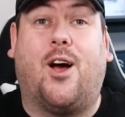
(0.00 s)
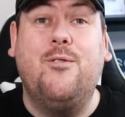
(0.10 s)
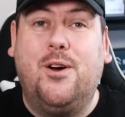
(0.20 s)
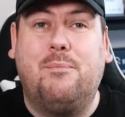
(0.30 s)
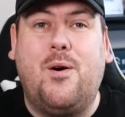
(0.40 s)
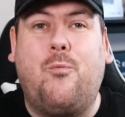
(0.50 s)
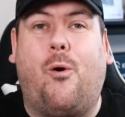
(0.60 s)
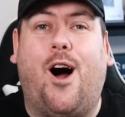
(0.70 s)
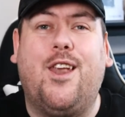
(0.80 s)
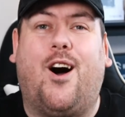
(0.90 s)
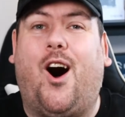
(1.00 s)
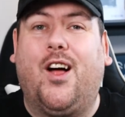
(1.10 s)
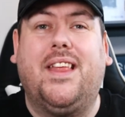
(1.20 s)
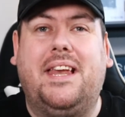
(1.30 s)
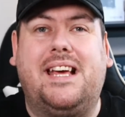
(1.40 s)
number 1 on
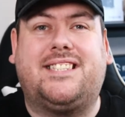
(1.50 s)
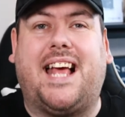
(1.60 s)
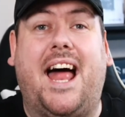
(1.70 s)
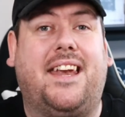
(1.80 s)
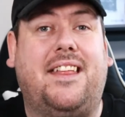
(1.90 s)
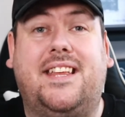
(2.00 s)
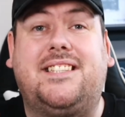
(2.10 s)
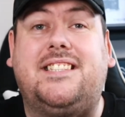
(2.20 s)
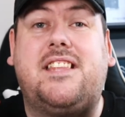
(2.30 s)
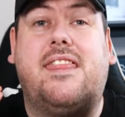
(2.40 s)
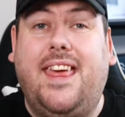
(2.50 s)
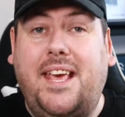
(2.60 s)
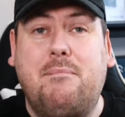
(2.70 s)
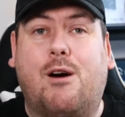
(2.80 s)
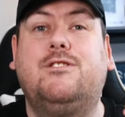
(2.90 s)
the list, and this is the
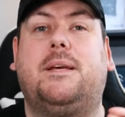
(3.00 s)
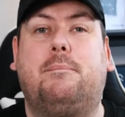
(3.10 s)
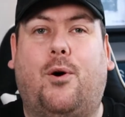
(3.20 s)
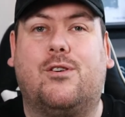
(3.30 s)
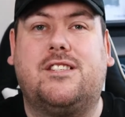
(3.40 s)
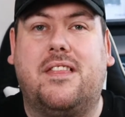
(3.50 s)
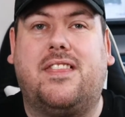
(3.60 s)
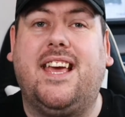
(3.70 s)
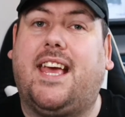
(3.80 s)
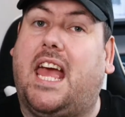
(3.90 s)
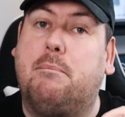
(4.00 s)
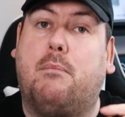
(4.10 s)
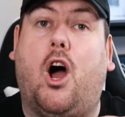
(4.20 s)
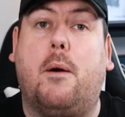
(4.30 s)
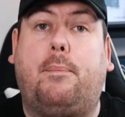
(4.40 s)
most important thing in
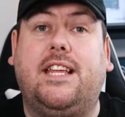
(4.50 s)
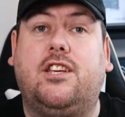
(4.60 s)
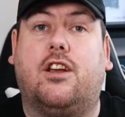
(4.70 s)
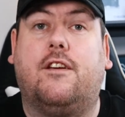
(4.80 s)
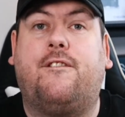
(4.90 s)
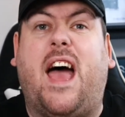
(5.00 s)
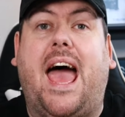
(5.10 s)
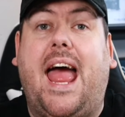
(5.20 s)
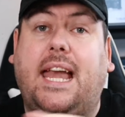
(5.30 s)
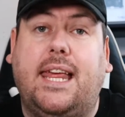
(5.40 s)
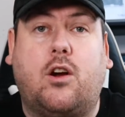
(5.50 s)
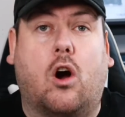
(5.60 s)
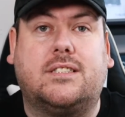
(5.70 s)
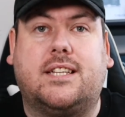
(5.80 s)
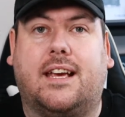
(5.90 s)
my opinion for any
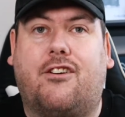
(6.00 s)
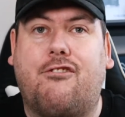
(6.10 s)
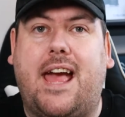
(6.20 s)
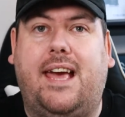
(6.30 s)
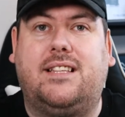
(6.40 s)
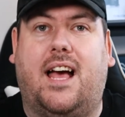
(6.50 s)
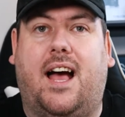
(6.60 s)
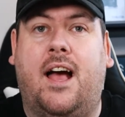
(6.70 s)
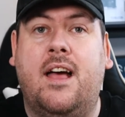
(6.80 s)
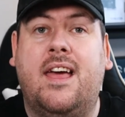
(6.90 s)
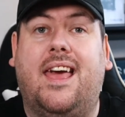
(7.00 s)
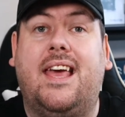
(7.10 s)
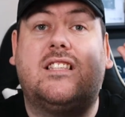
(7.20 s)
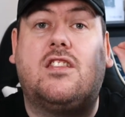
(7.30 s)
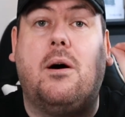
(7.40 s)
content creator,
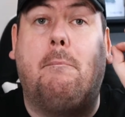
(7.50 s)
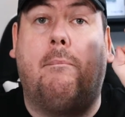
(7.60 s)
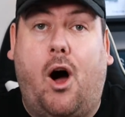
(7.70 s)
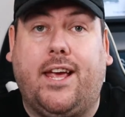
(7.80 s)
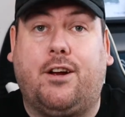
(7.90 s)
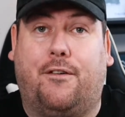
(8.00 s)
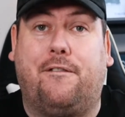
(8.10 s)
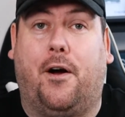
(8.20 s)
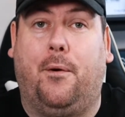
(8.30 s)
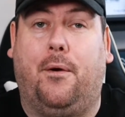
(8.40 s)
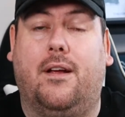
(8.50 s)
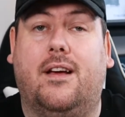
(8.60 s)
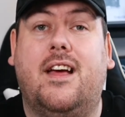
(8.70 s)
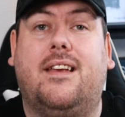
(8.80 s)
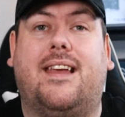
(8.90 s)
is the microphone.
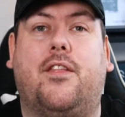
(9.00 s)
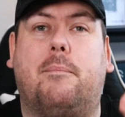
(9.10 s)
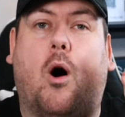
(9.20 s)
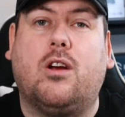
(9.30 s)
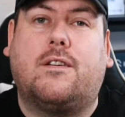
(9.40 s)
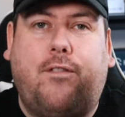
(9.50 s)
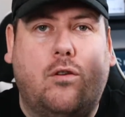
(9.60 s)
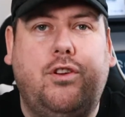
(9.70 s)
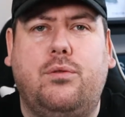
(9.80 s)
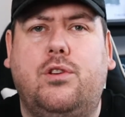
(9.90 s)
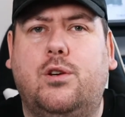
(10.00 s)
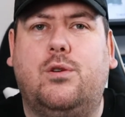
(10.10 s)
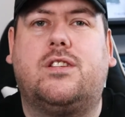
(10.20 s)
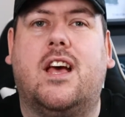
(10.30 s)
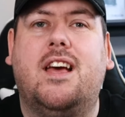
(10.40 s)
Now, the microphone you
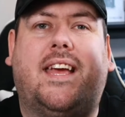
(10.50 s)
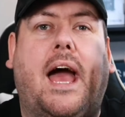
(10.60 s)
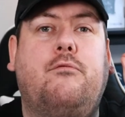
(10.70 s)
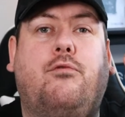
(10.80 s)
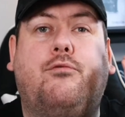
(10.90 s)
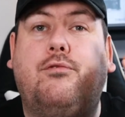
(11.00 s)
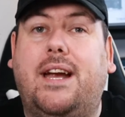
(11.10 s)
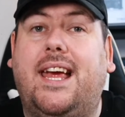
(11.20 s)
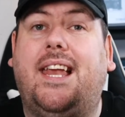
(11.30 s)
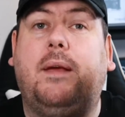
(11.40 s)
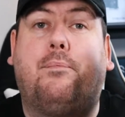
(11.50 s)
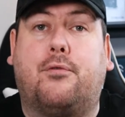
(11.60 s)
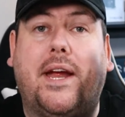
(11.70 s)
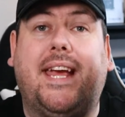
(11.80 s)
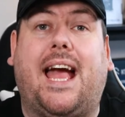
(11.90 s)
use can really
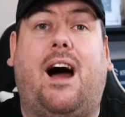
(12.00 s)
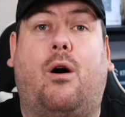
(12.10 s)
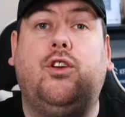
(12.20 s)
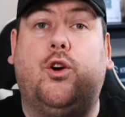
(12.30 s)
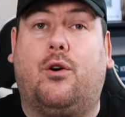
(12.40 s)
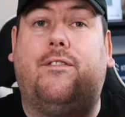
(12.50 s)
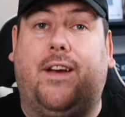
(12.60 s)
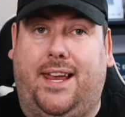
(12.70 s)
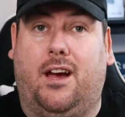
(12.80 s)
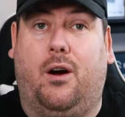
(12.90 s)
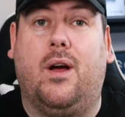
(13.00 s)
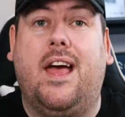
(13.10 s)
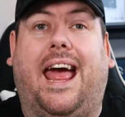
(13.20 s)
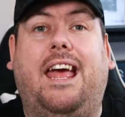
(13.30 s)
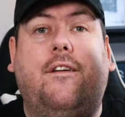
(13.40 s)
bring out your video.
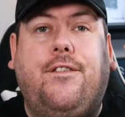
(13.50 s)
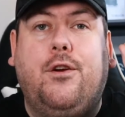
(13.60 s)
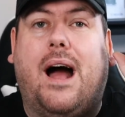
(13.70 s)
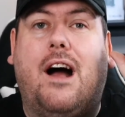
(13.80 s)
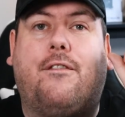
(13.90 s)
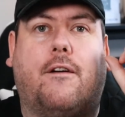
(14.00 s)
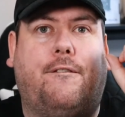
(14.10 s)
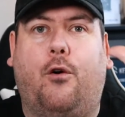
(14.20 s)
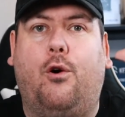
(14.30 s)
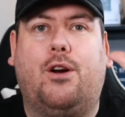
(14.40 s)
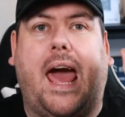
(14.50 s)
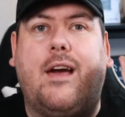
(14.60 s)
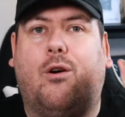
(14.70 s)
If you have 4K or